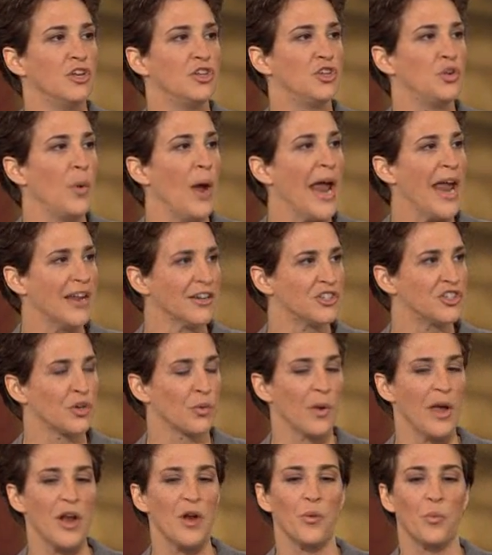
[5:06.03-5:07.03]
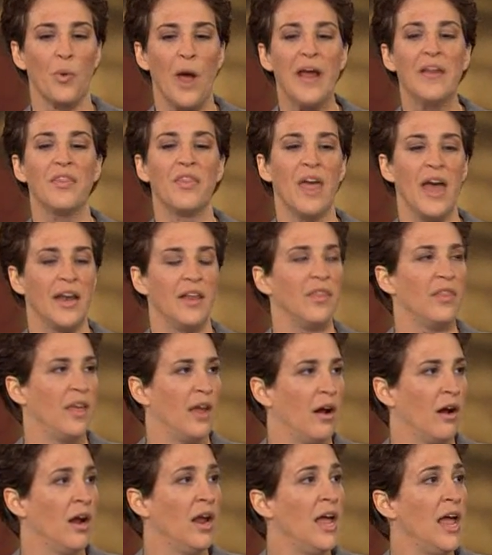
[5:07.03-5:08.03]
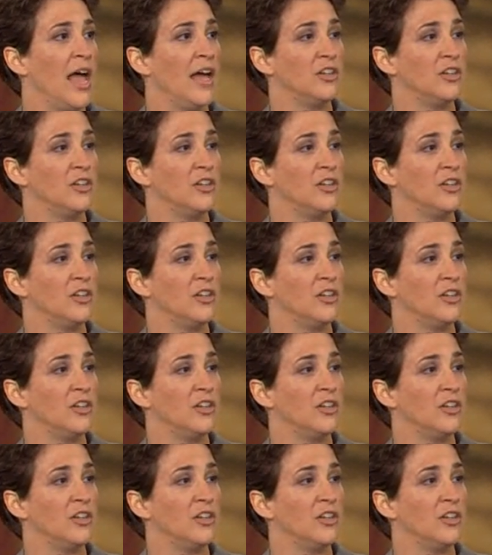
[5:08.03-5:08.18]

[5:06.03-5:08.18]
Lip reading: to answer it right then and there